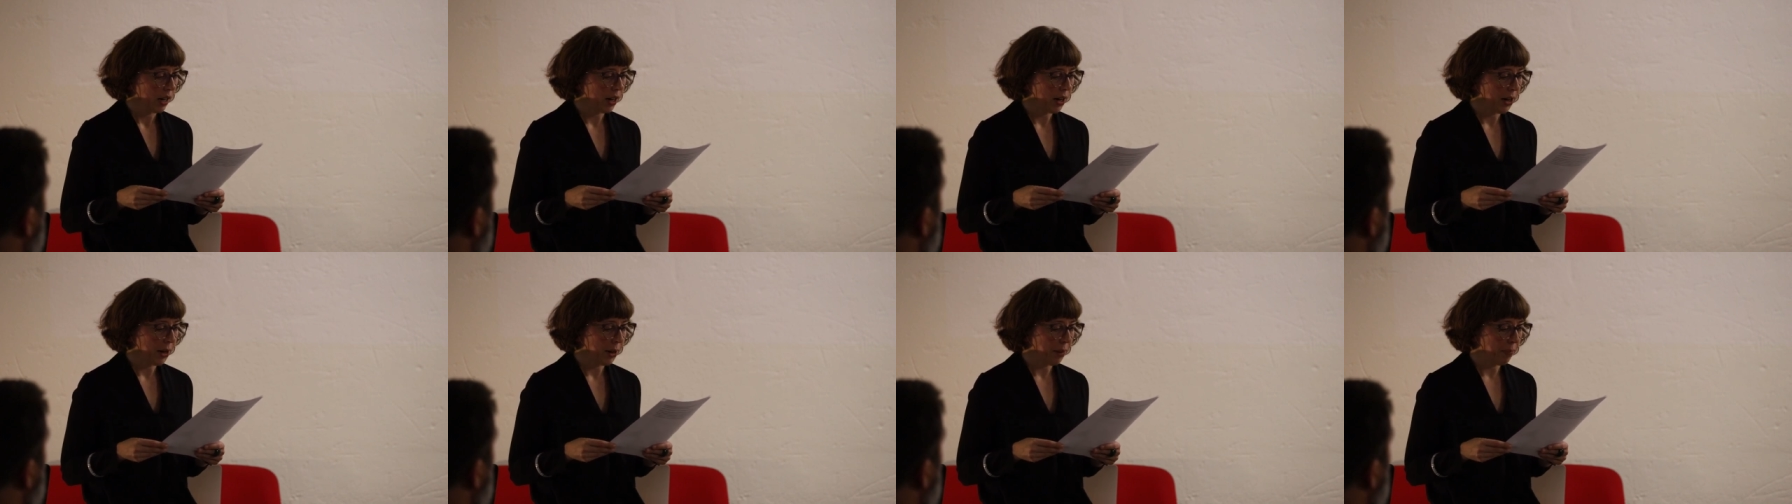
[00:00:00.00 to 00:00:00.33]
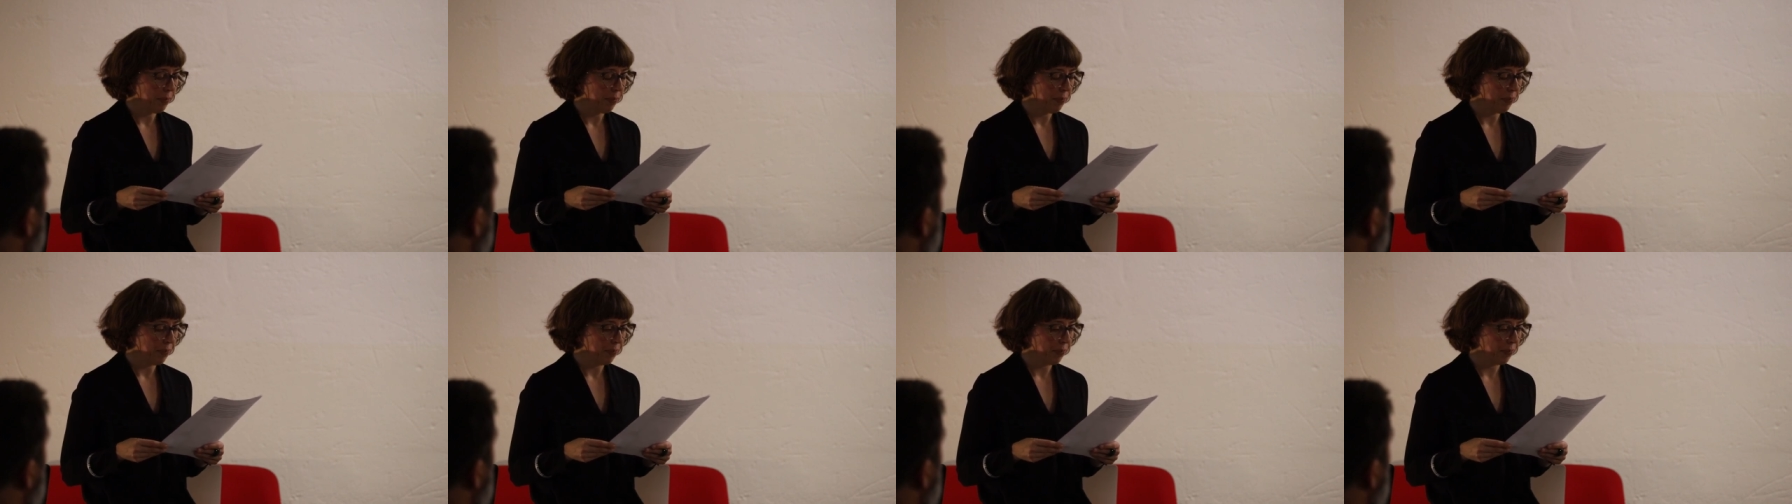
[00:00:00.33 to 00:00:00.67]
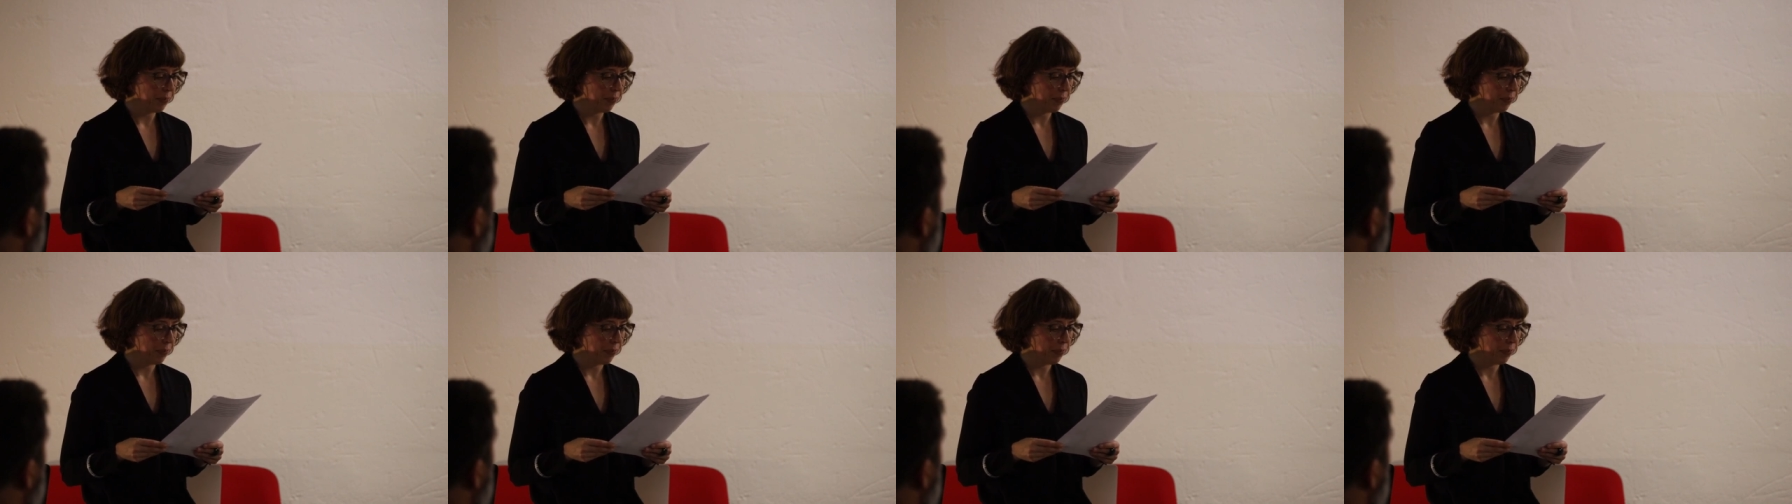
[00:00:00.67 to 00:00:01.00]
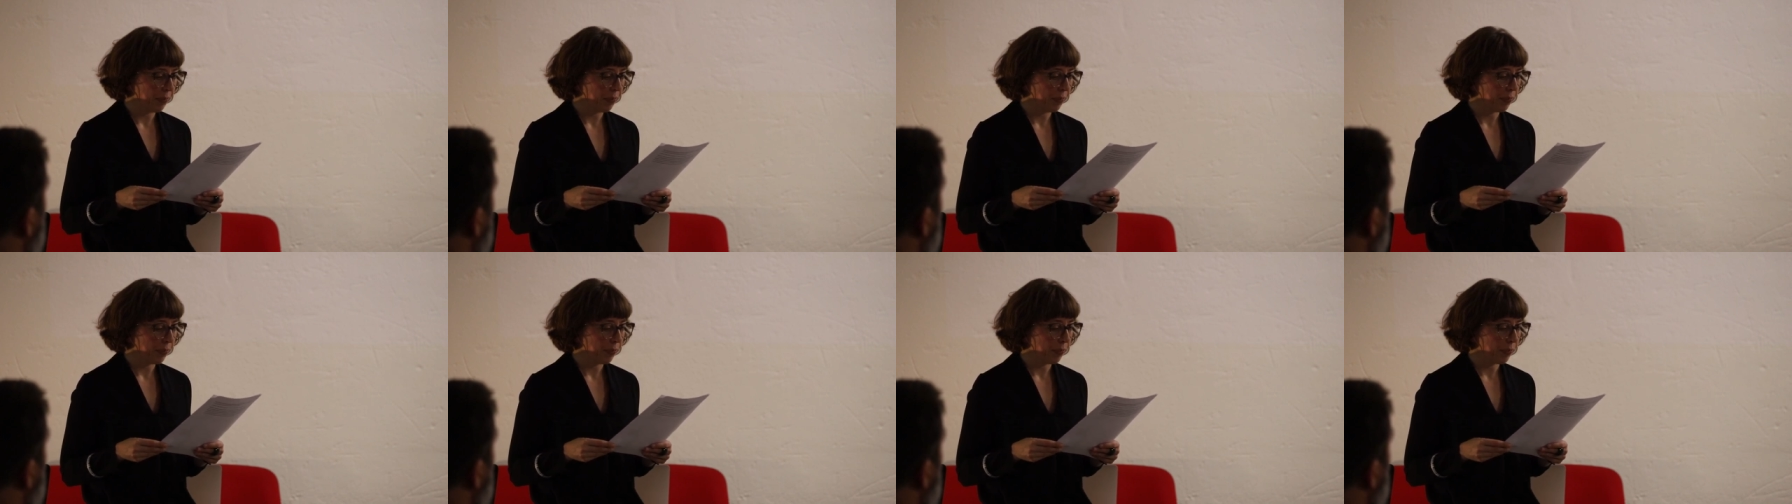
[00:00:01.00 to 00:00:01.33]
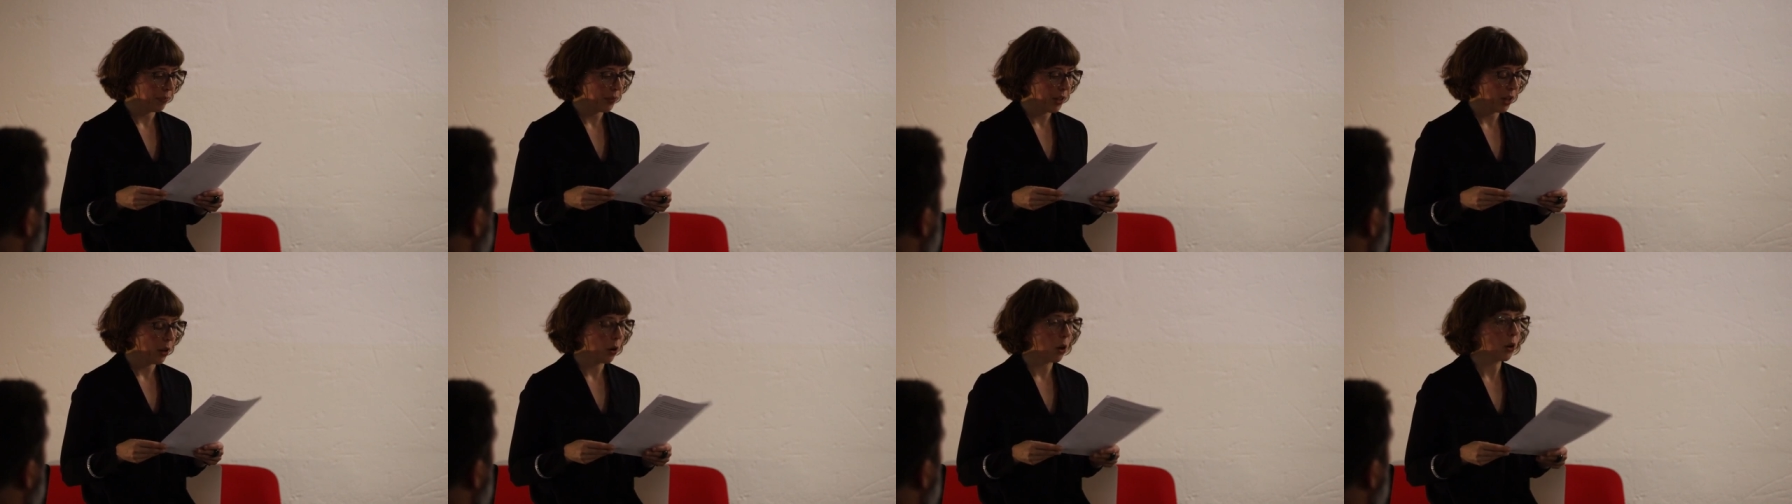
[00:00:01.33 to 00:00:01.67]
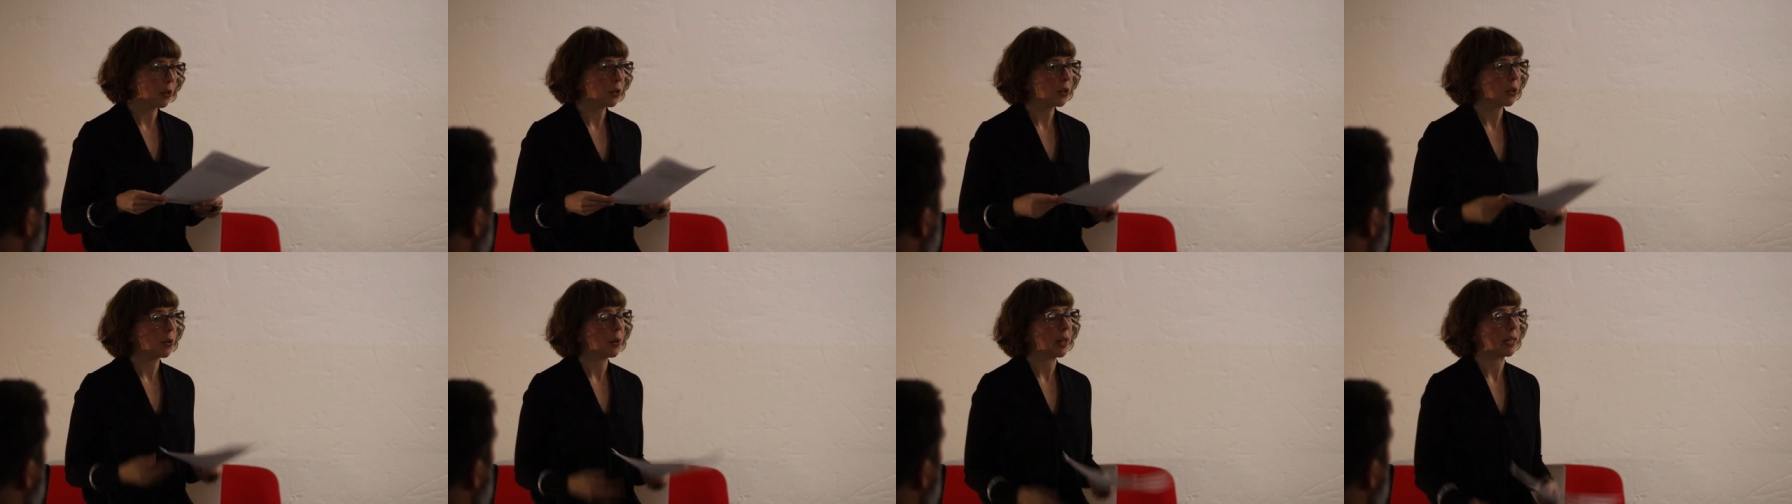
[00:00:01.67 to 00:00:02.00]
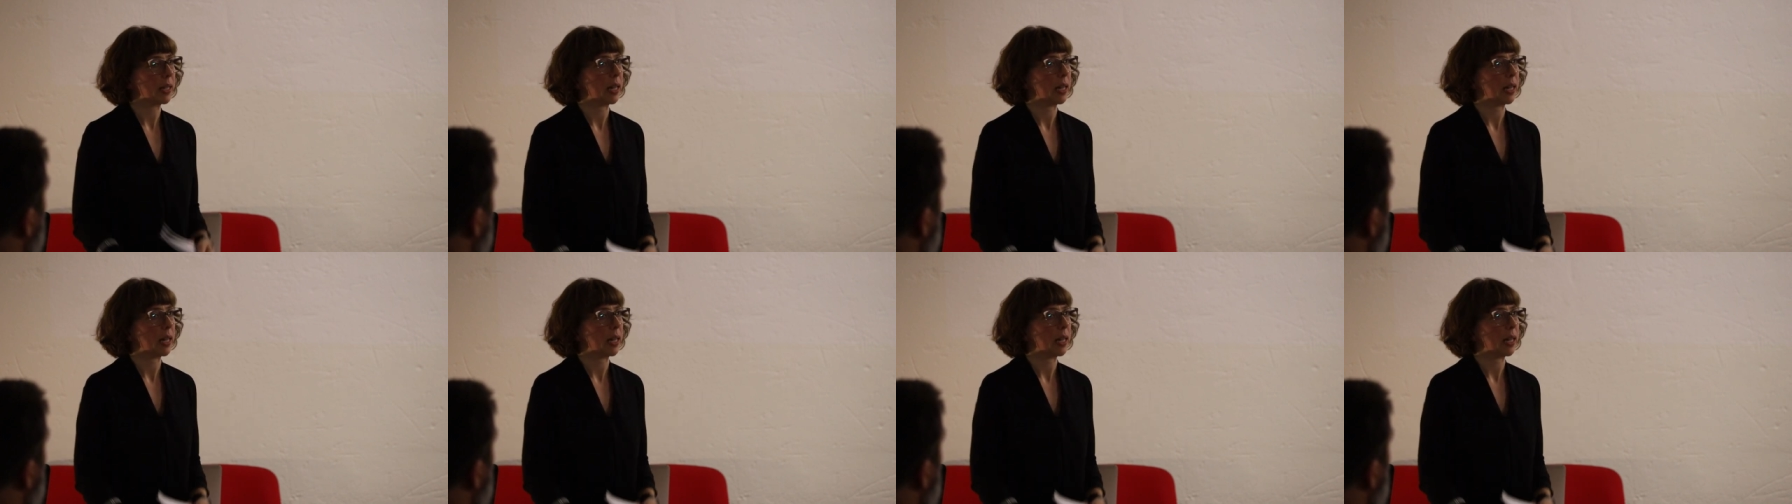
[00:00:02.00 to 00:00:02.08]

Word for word: Um, also,